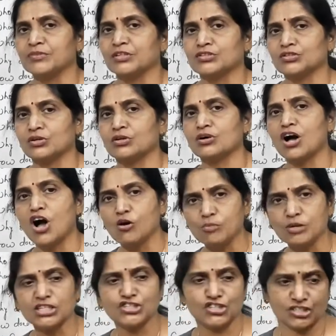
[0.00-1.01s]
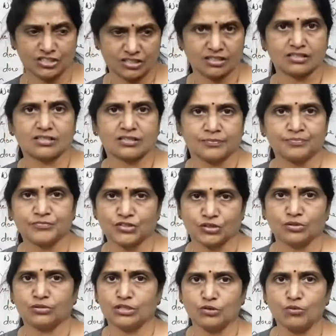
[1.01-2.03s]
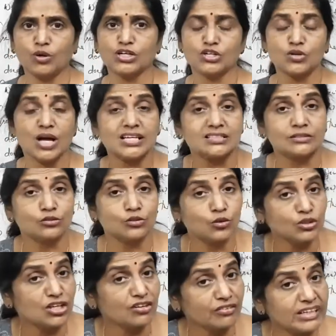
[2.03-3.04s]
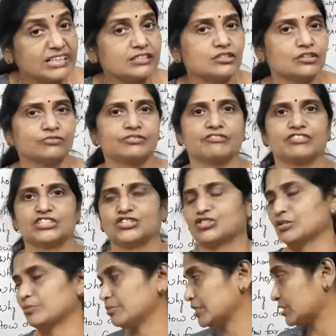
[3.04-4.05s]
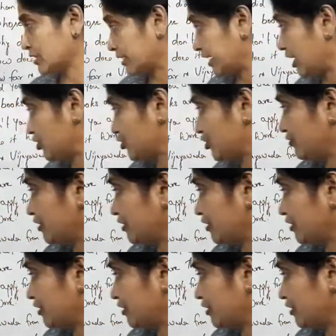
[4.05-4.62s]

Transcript: So how much is it? So you wanted to know the rate of the vegetables or kg